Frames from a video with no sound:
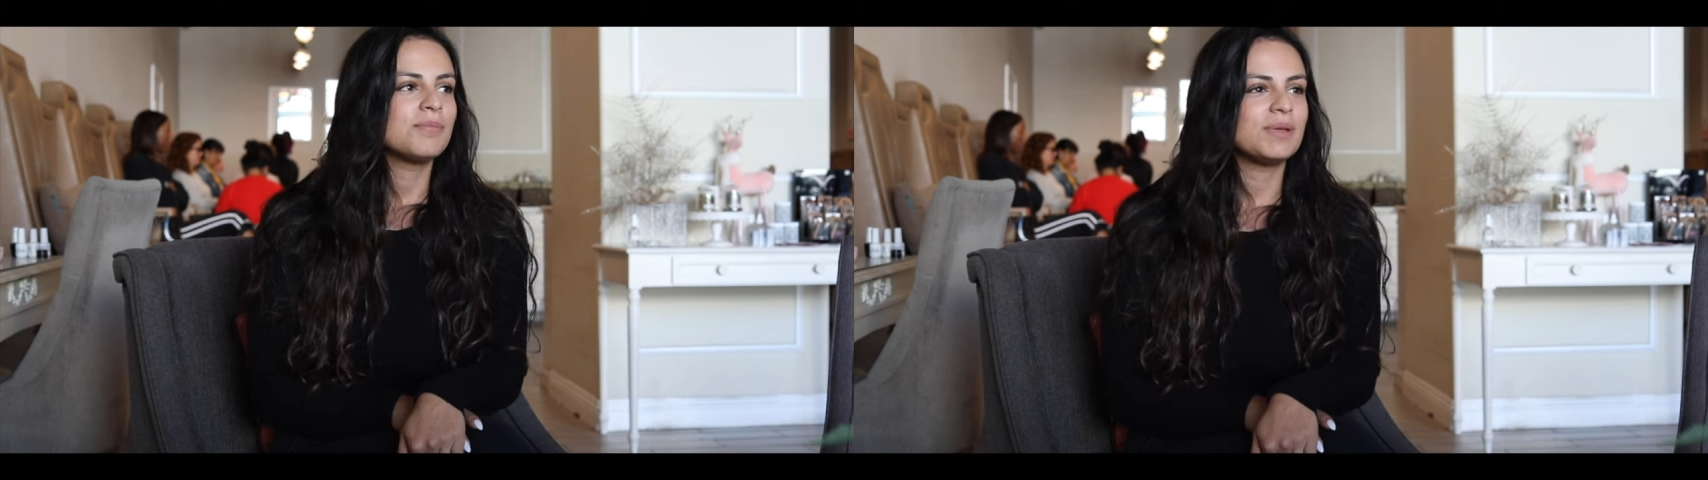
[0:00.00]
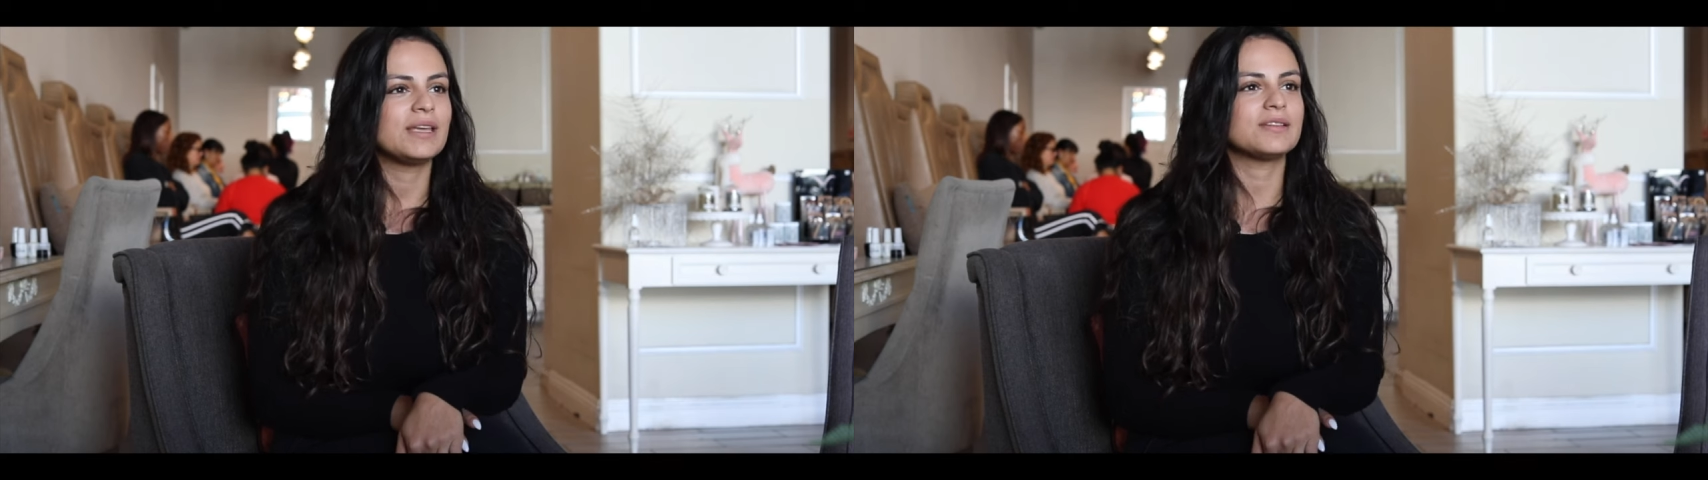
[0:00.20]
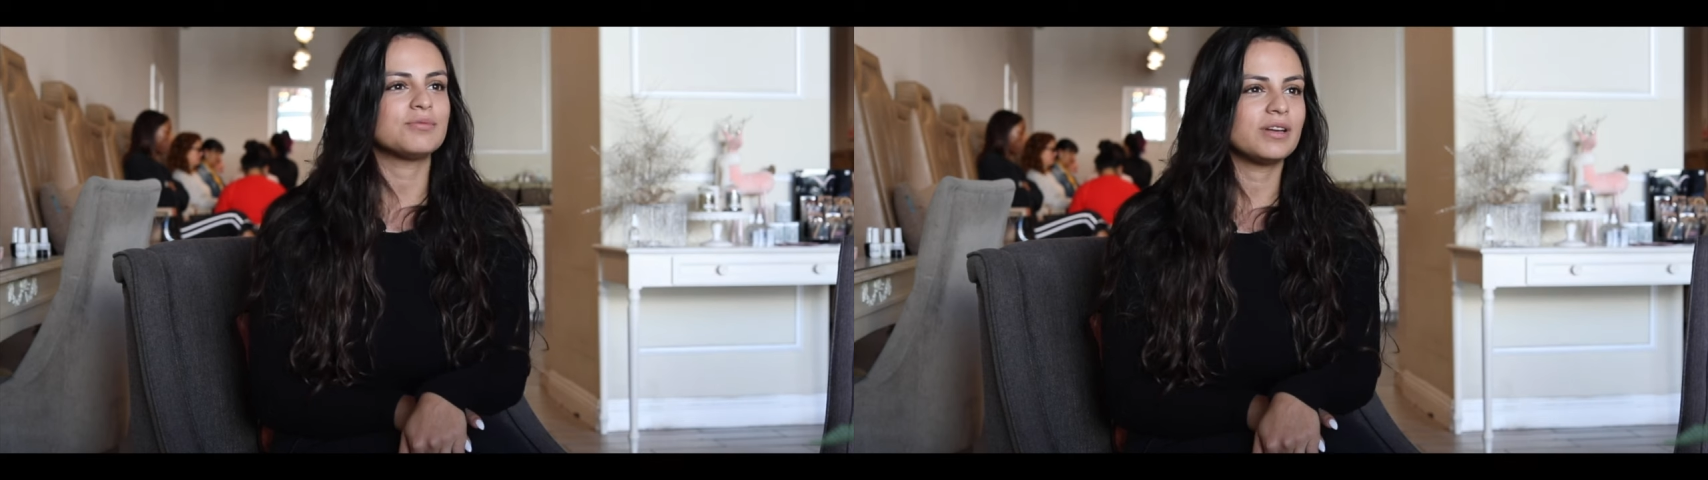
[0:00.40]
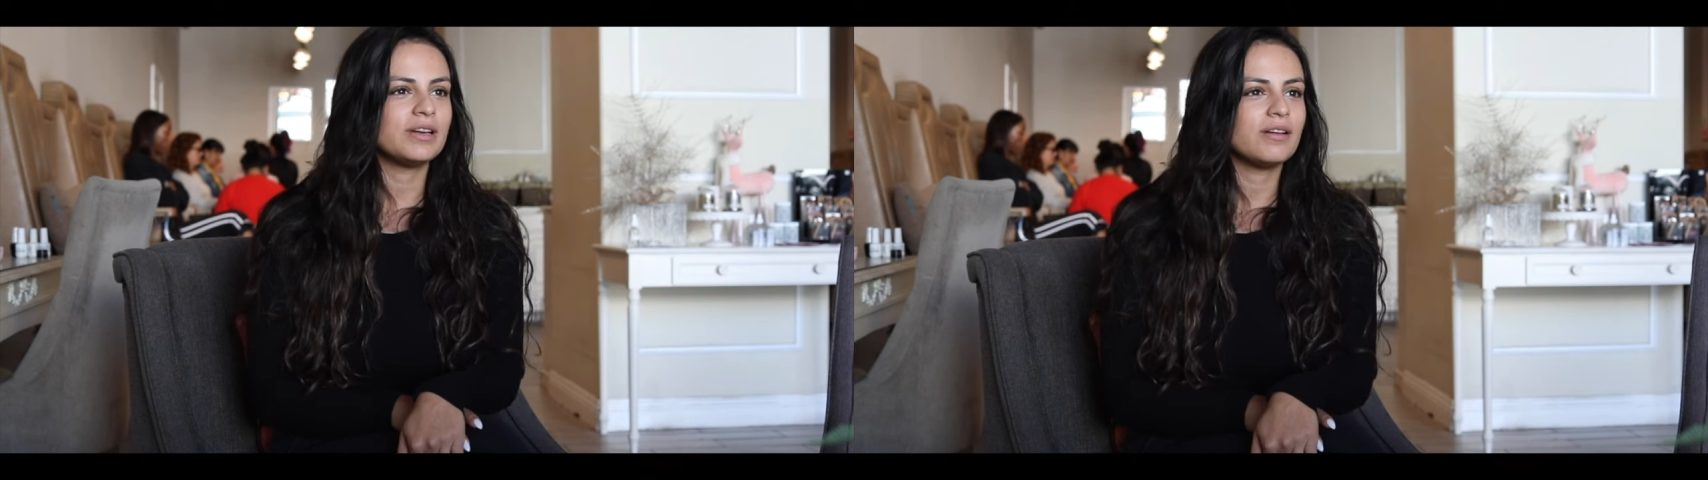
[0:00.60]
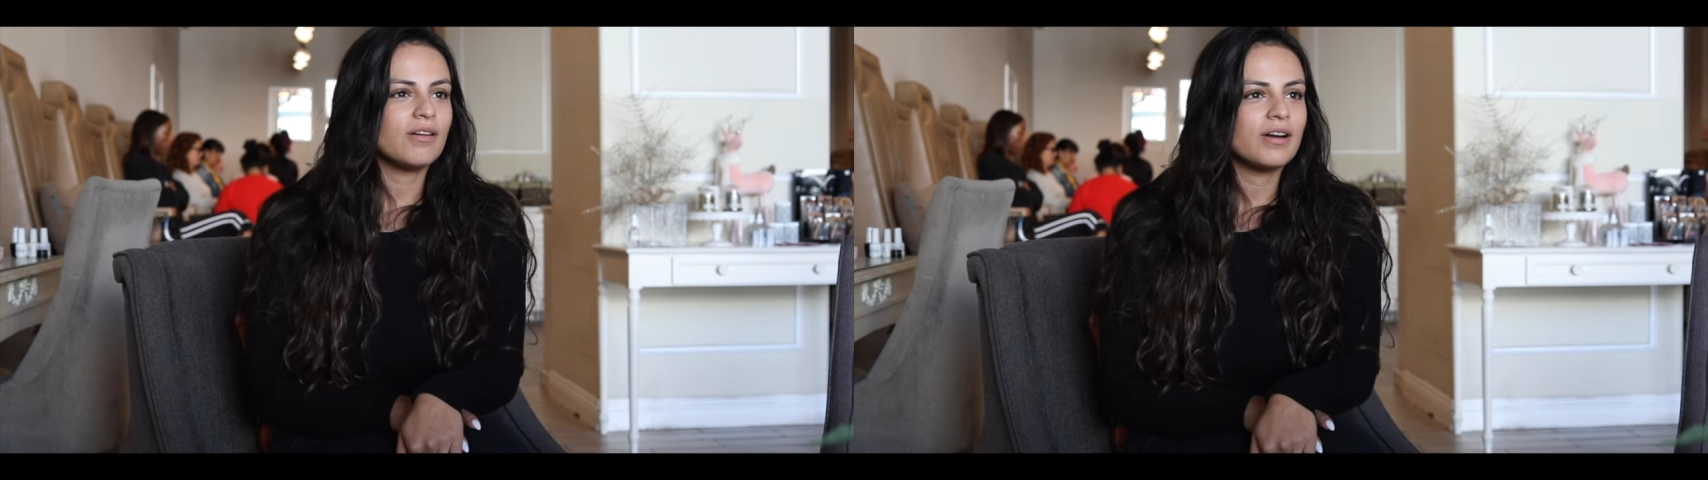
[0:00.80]
because
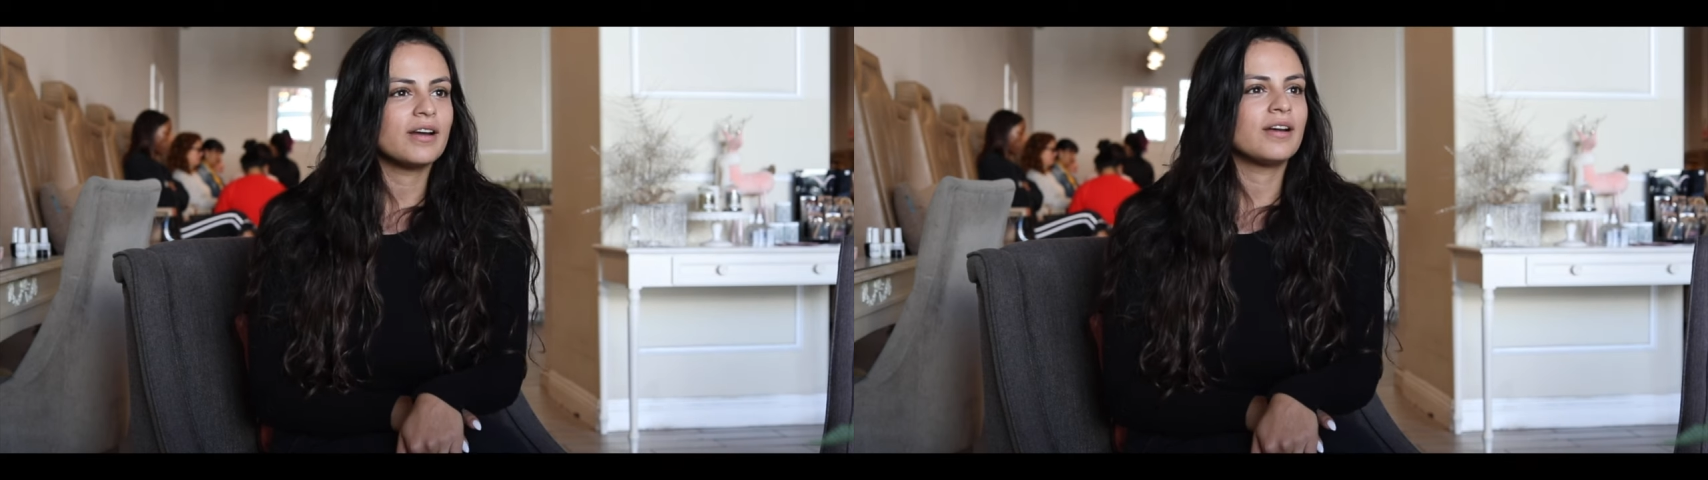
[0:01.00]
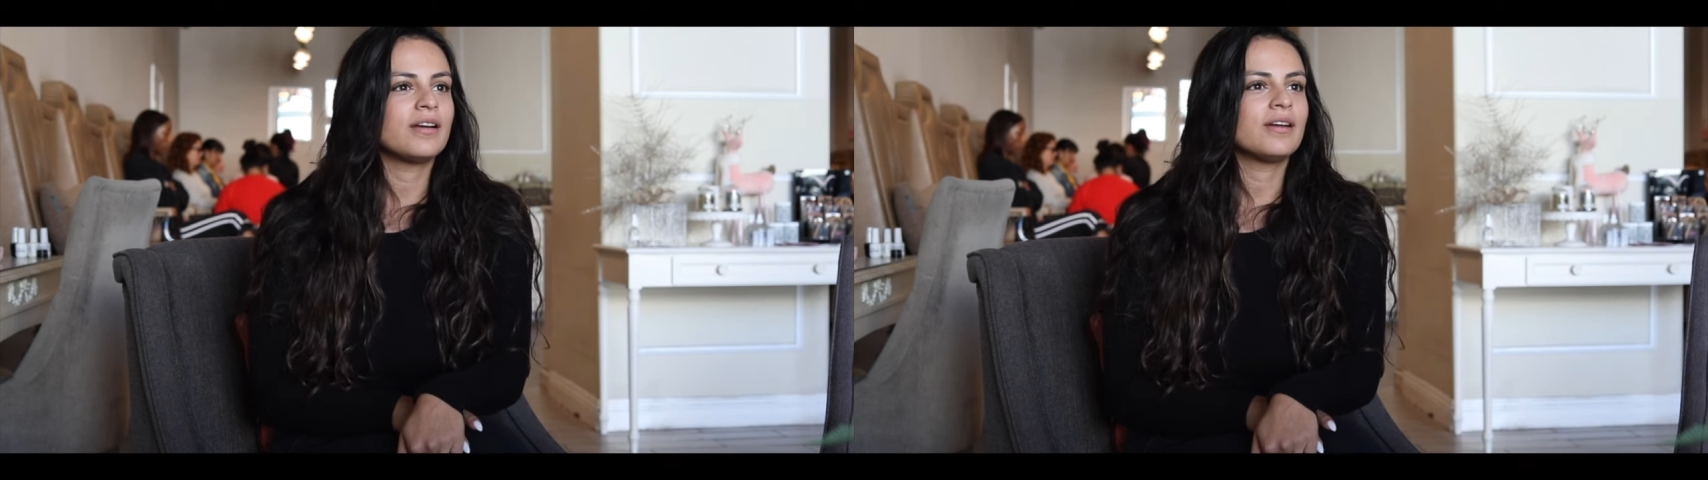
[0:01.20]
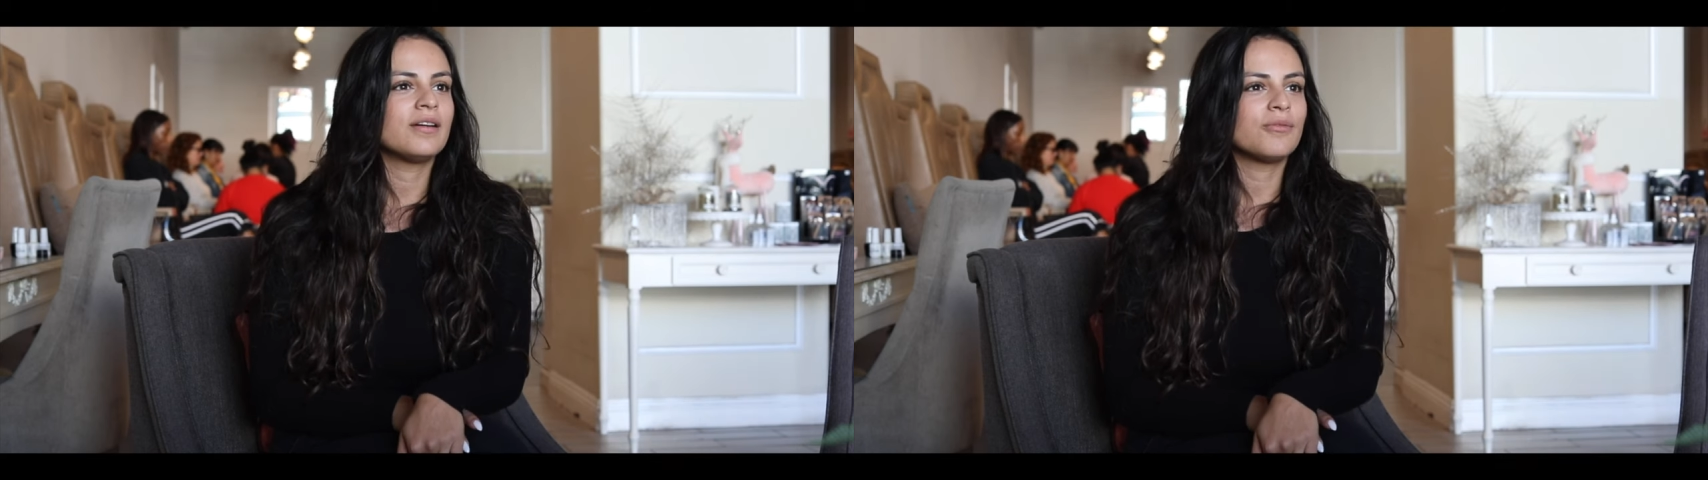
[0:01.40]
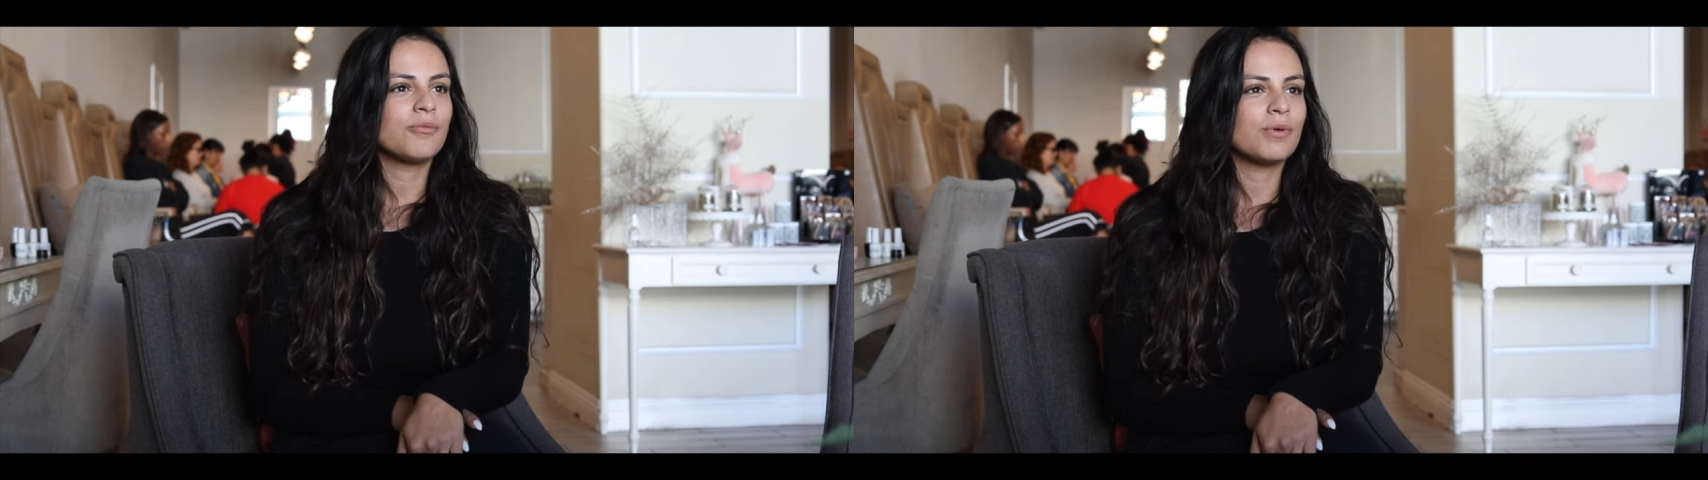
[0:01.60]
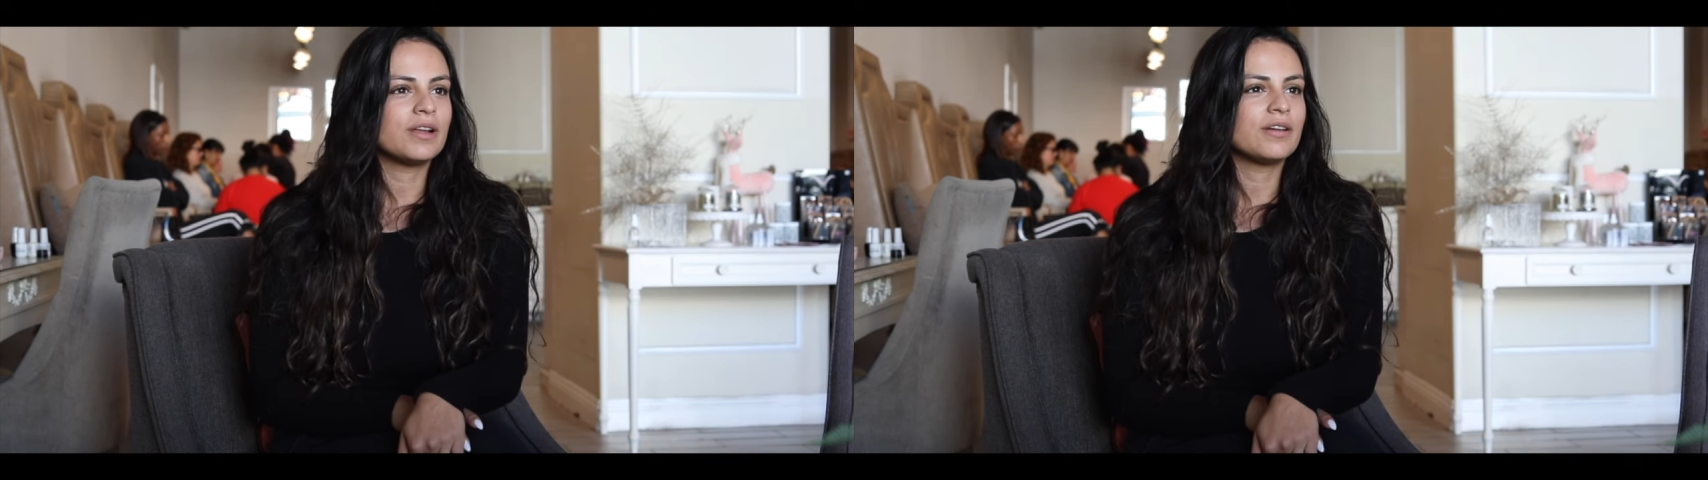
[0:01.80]
we are
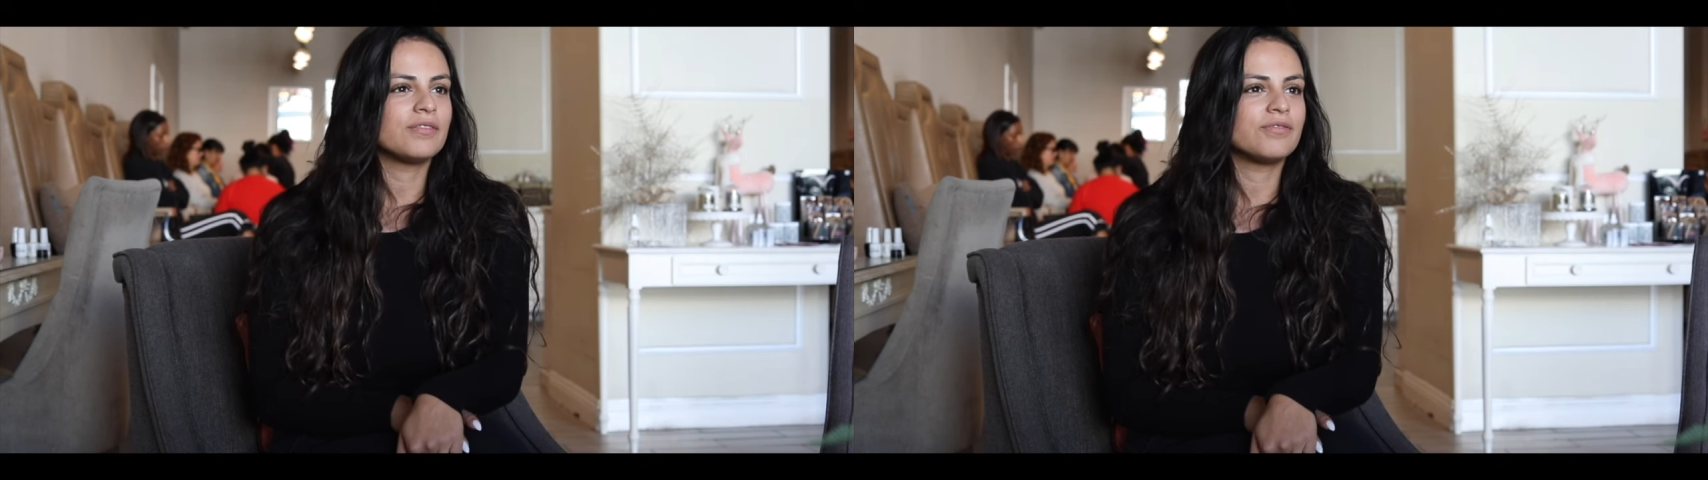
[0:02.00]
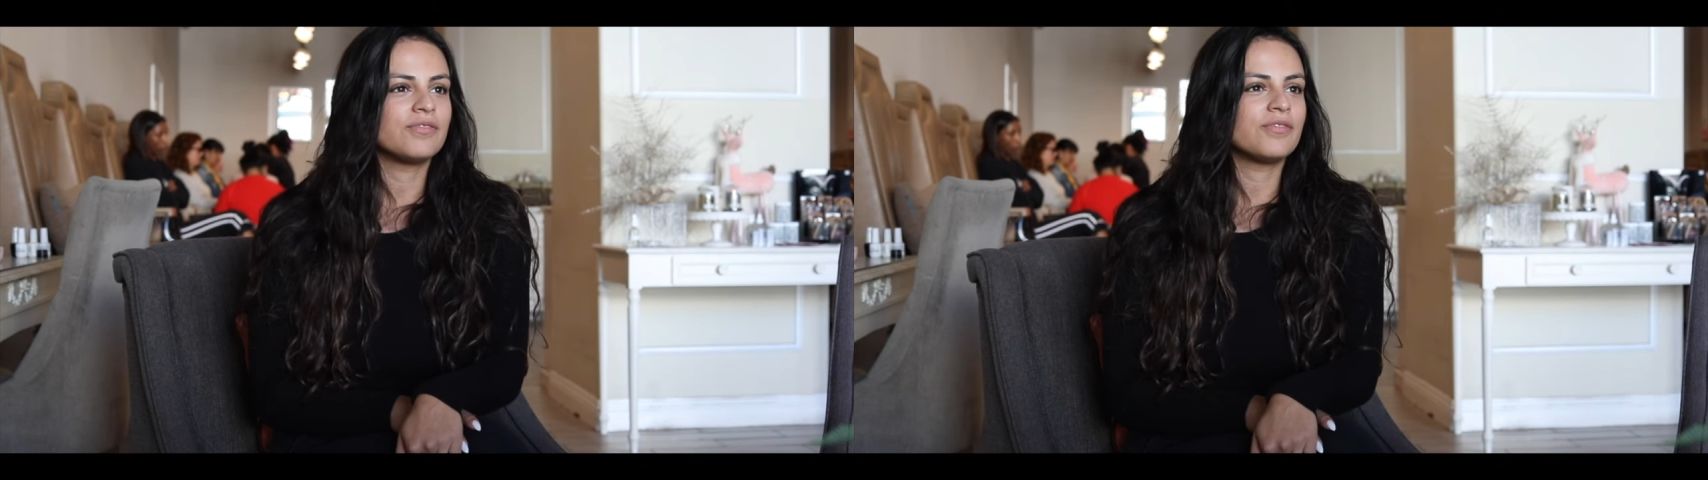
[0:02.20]
one of